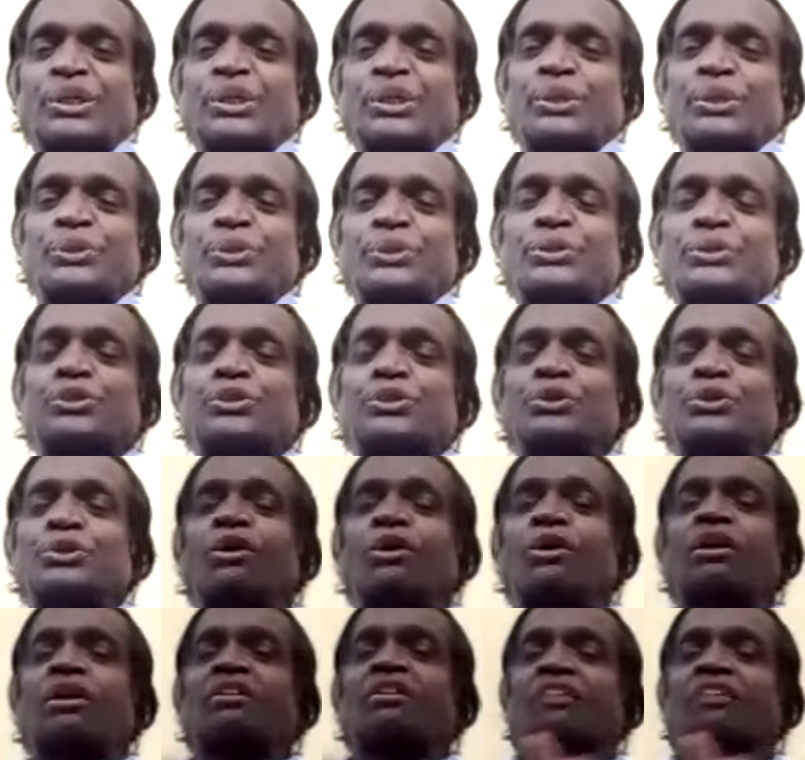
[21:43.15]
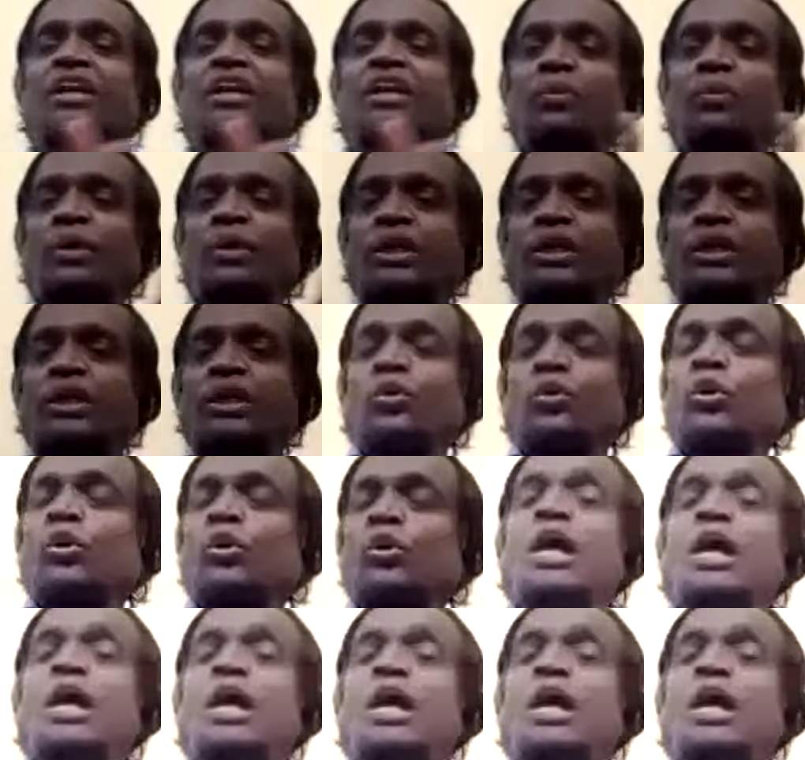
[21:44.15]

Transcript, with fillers: You should not run away. You can't do